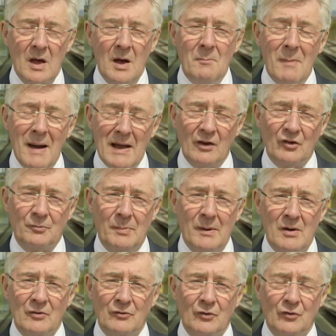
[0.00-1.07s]
And my
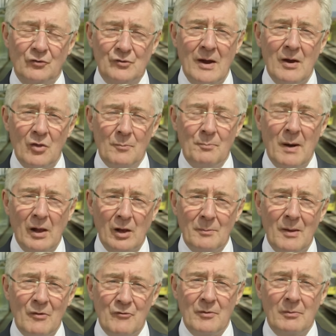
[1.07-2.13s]
experience as chair of the
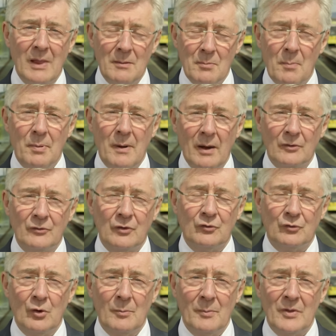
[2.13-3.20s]
Parliamentary Labour Party
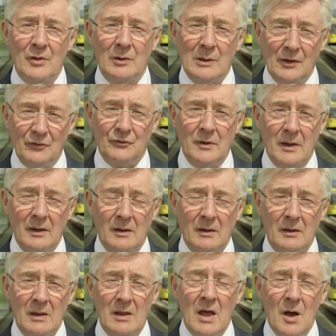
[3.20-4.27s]
taught me that listening
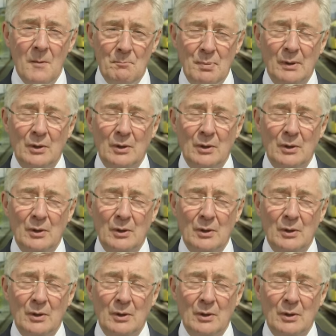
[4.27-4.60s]
and